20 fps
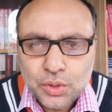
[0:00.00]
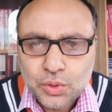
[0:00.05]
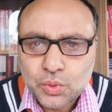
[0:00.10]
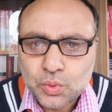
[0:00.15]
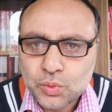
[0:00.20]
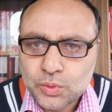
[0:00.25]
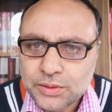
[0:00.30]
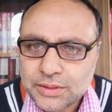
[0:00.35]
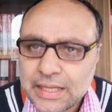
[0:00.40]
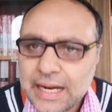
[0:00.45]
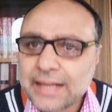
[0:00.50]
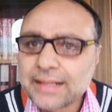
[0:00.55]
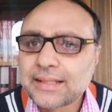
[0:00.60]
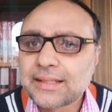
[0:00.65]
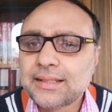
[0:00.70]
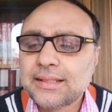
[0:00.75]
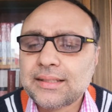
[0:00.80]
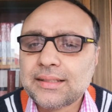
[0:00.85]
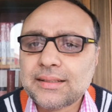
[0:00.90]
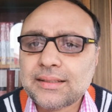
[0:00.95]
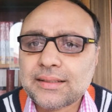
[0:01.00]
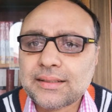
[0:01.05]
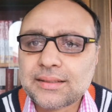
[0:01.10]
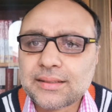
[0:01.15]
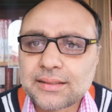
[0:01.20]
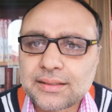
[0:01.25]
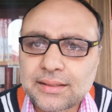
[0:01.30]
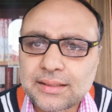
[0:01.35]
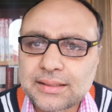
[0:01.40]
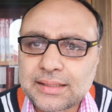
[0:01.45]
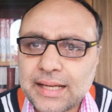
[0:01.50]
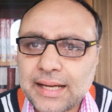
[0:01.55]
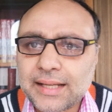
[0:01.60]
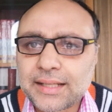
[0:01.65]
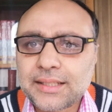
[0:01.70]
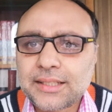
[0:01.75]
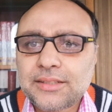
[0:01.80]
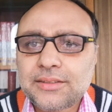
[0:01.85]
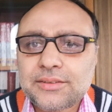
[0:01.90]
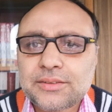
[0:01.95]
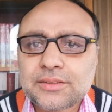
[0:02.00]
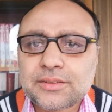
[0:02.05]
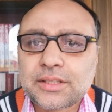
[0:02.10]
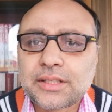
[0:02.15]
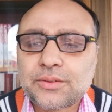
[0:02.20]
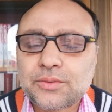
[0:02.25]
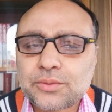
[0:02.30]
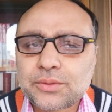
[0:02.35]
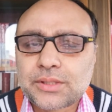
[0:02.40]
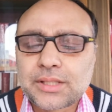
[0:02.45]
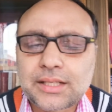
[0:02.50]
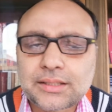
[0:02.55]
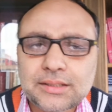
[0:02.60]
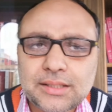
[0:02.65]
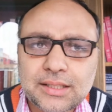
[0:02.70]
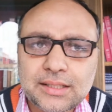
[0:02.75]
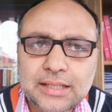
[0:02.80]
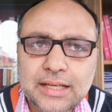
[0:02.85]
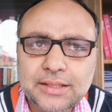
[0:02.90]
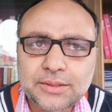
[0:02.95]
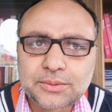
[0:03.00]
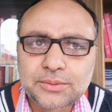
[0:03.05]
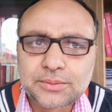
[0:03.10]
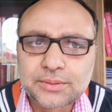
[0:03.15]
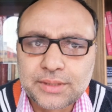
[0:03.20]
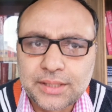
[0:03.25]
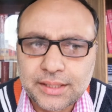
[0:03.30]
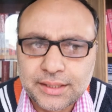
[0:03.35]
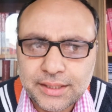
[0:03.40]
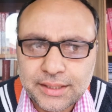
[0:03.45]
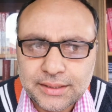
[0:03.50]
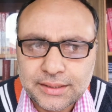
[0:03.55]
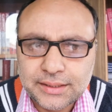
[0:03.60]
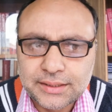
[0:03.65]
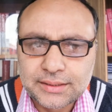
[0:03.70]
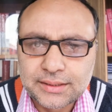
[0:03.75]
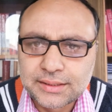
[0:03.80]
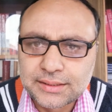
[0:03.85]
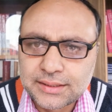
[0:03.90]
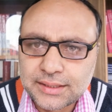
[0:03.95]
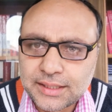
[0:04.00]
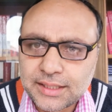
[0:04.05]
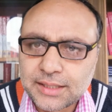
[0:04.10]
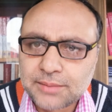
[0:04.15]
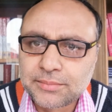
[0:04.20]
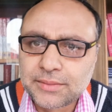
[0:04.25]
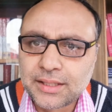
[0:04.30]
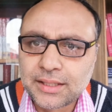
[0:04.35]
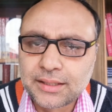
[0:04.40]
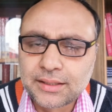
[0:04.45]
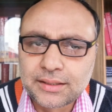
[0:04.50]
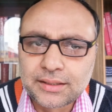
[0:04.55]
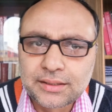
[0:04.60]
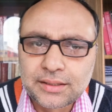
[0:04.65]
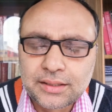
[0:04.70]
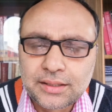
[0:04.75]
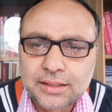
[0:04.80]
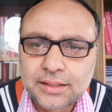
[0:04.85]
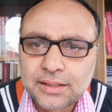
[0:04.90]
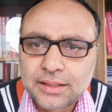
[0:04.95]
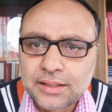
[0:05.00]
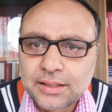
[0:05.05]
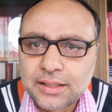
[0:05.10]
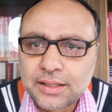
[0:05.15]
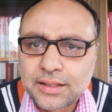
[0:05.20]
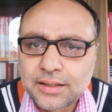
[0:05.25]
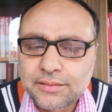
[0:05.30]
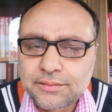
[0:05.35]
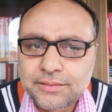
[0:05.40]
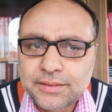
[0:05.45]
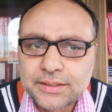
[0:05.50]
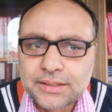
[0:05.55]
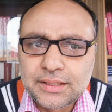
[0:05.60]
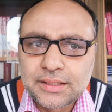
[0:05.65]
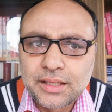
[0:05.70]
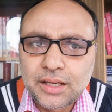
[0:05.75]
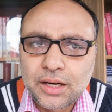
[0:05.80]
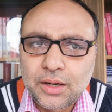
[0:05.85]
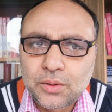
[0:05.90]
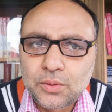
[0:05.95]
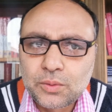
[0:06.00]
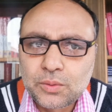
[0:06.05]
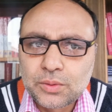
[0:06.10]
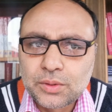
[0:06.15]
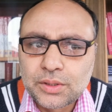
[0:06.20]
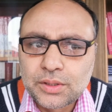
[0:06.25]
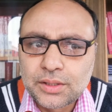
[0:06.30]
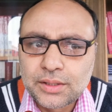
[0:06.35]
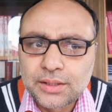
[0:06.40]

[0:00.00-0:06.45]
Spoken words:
So in that line, I would rather like to connect the same thing with how